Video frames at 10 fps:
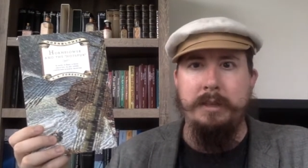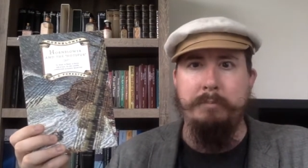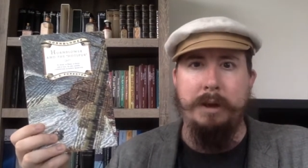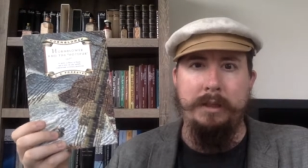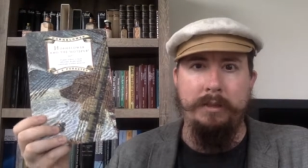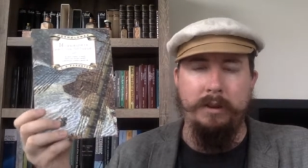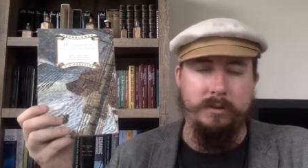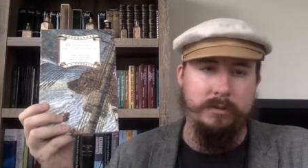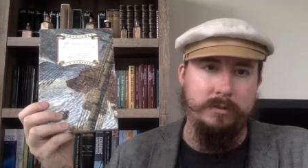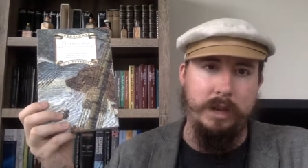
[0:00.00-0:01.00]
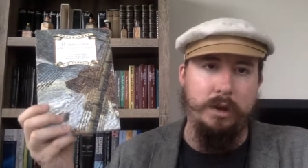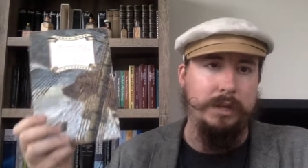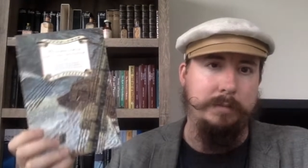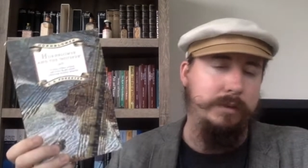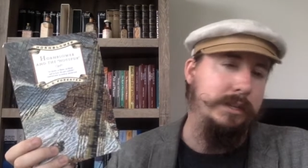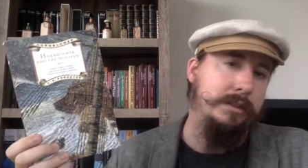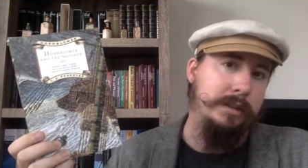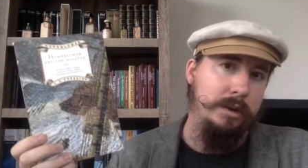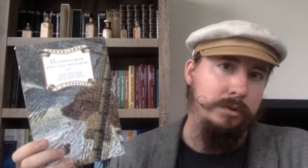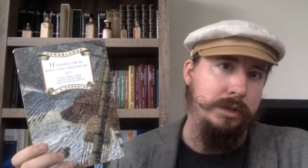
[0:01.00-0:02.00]
but they all take place on
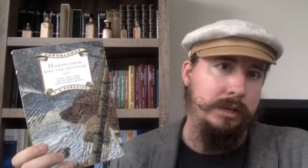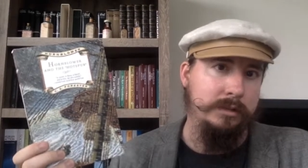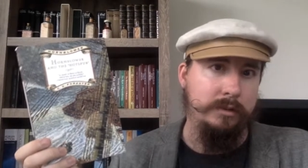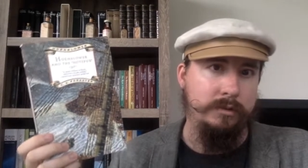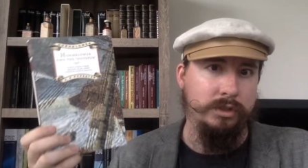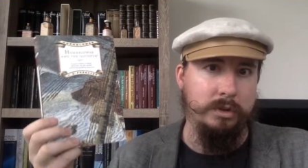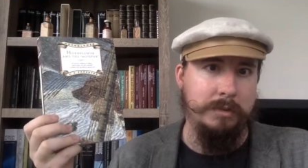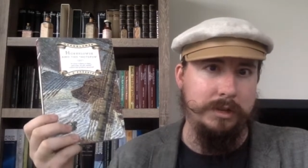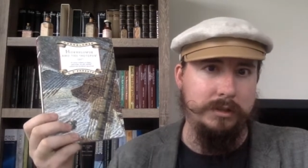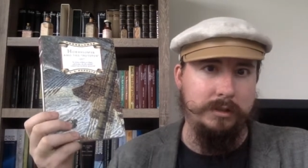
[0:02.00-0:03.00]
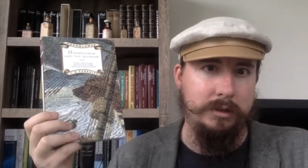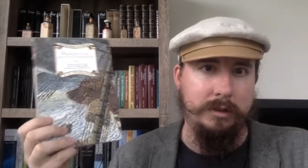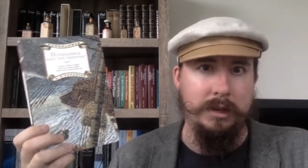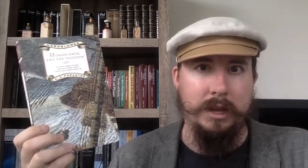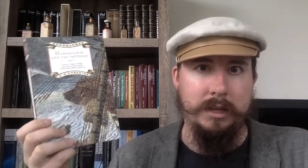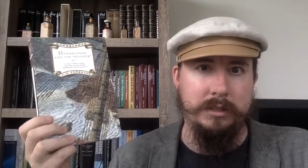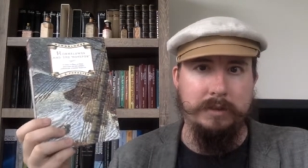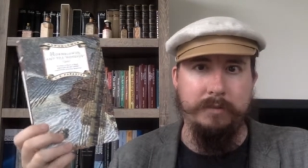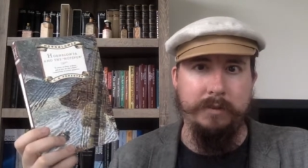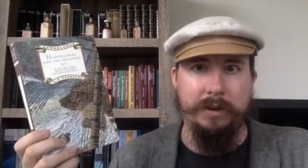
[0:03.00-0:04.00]
the ocean, and so there's so much good
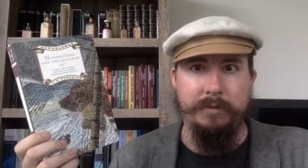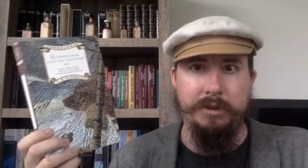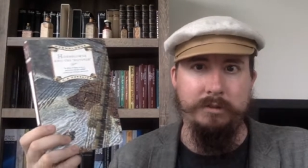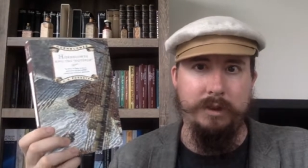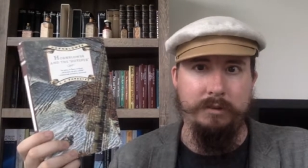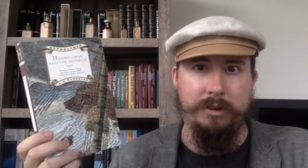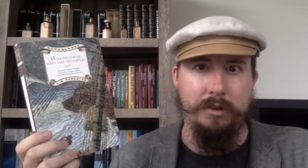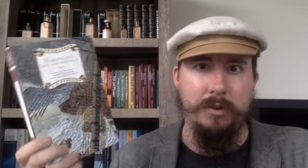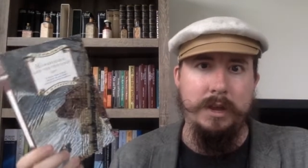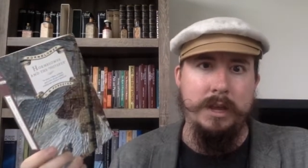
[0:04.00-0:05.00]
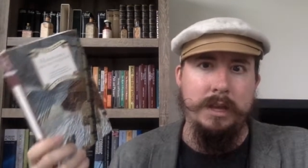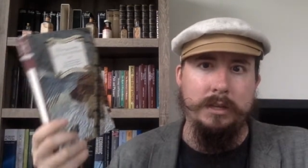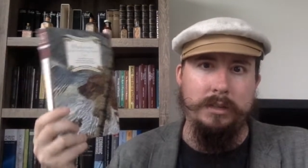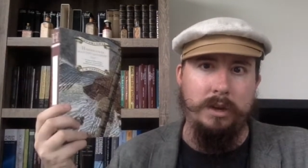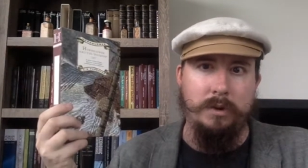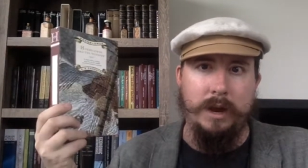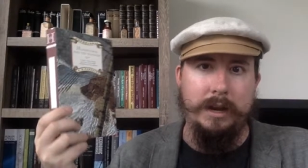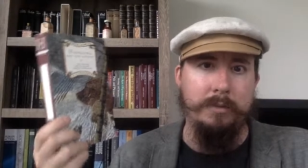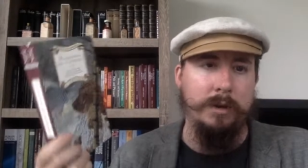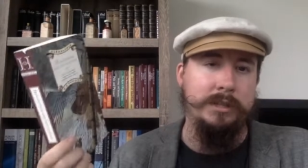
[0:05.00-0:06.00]
seafaring adventure there too. So I
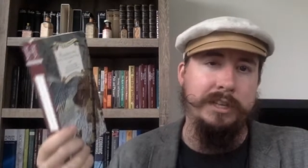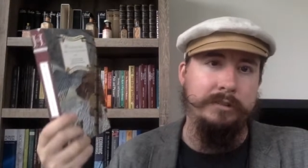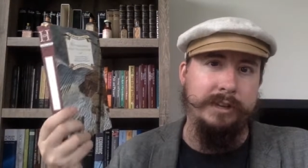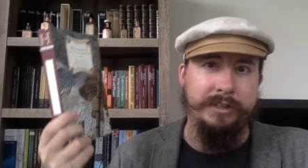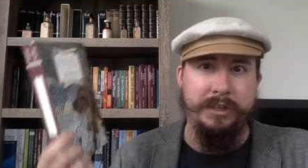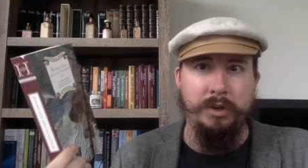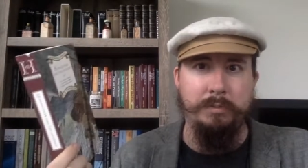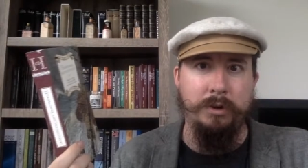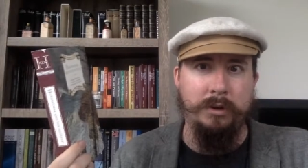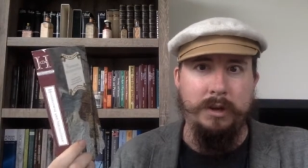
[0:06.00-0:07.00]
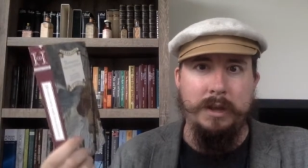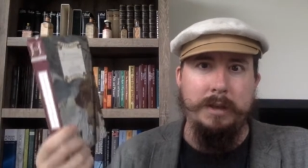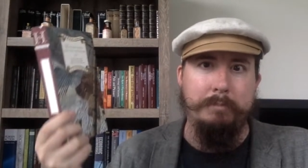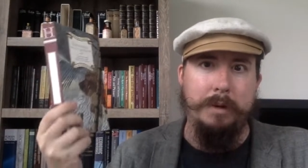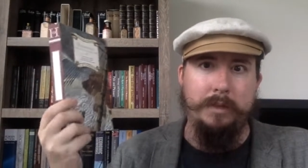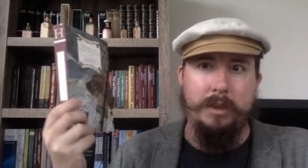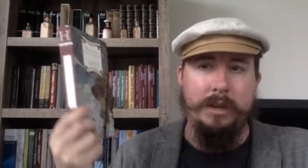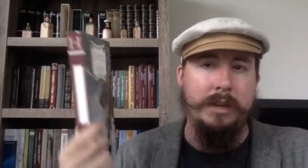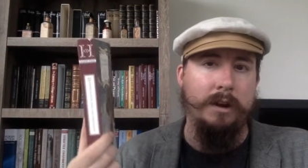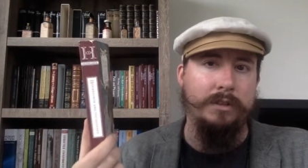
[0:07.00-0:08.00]
didn't want to single out a single book, but the
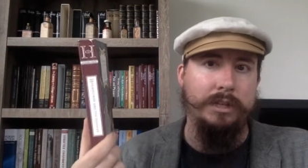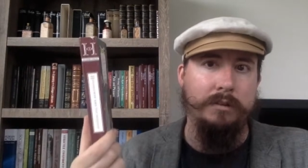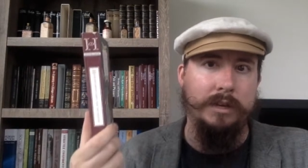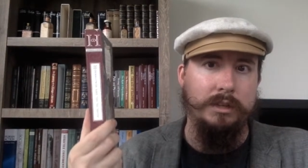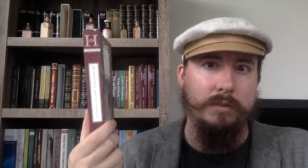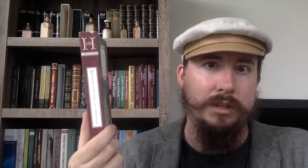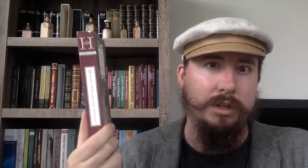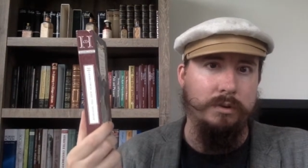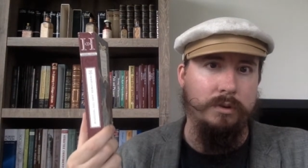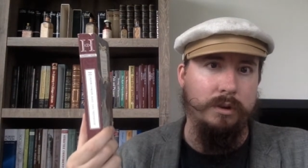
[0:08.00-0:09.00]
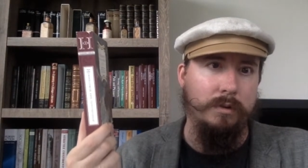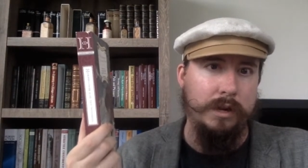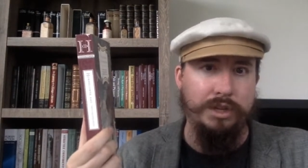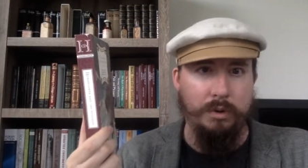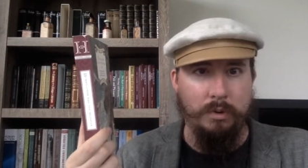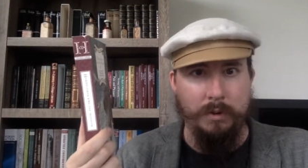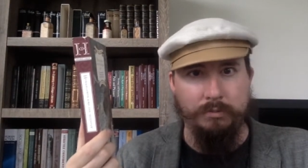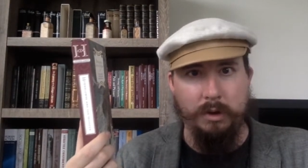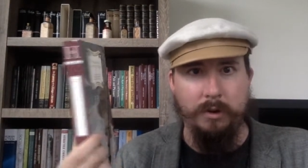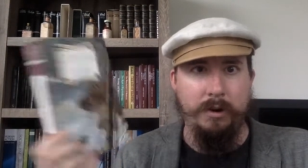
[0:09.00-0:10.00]
entire series, Horatio
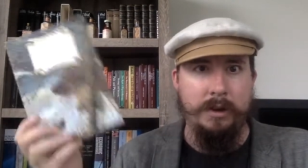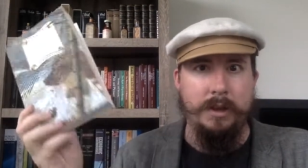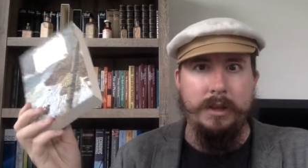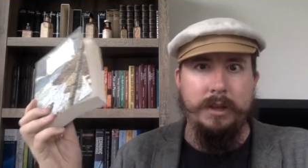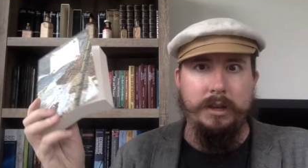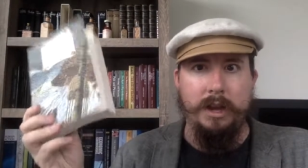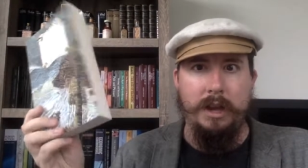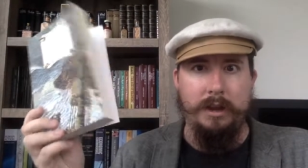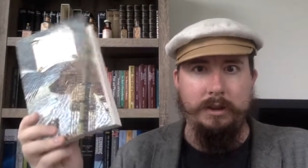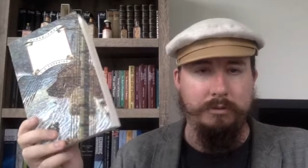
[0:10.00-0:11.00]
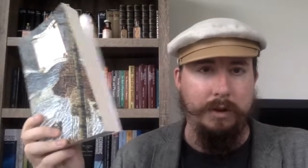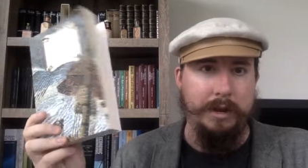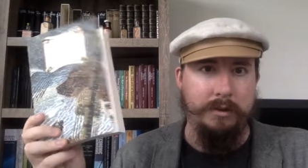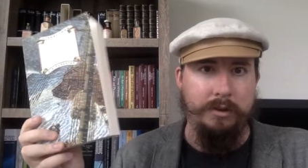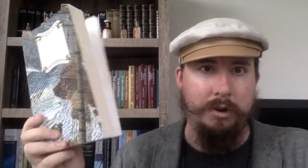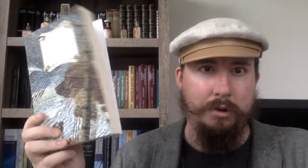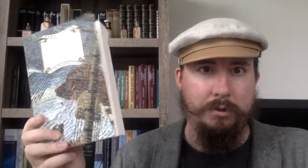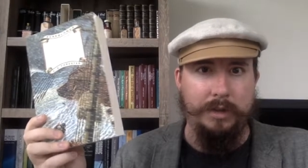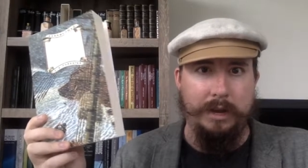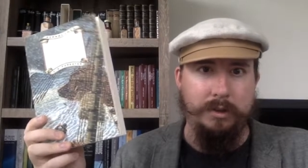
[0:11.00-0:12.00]
Hornblower, great
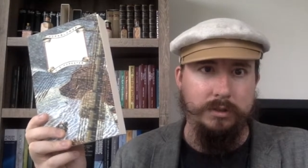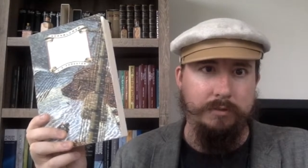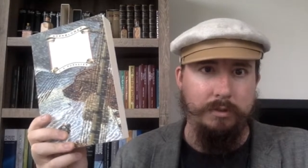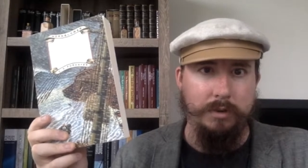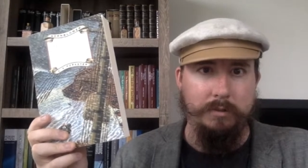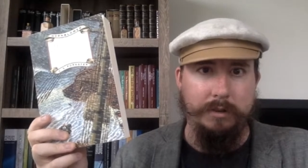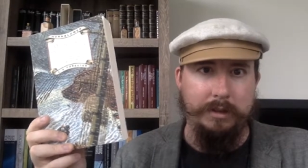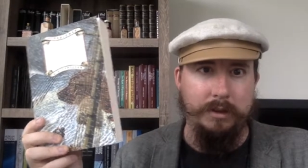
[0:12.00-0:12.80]
nautical tales if you want to read